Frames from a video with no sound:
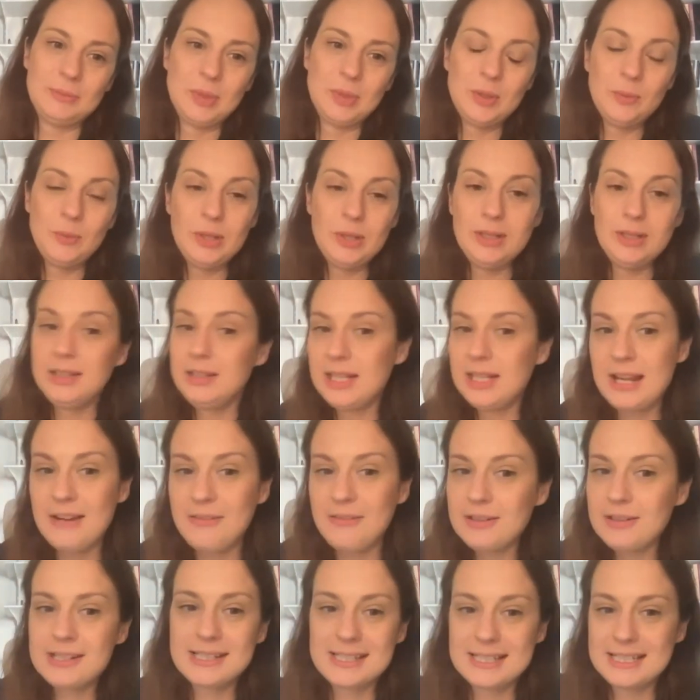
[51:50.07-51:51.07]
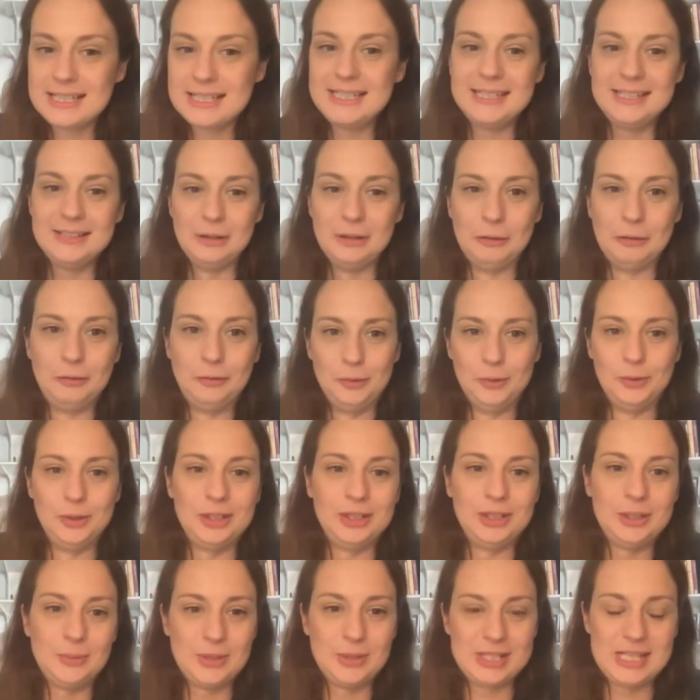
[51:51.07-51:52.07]
We will never see
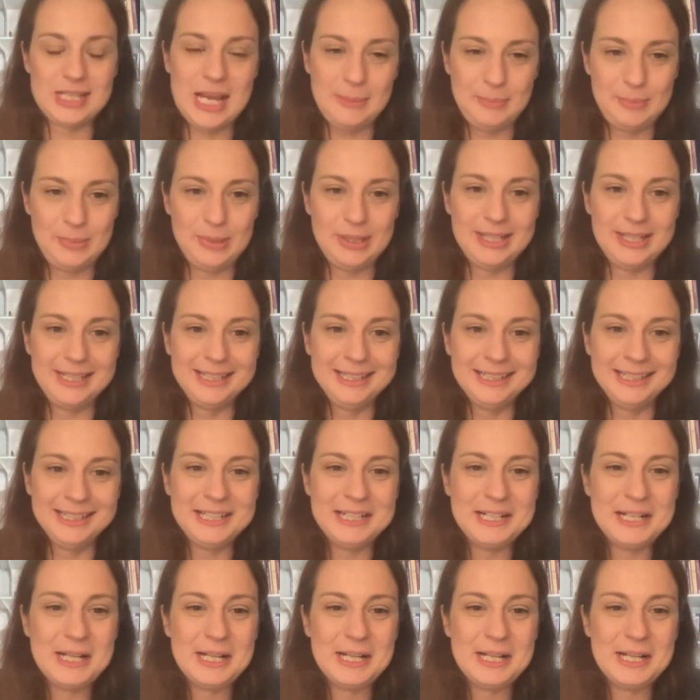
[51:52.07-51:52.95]
fully what's happening,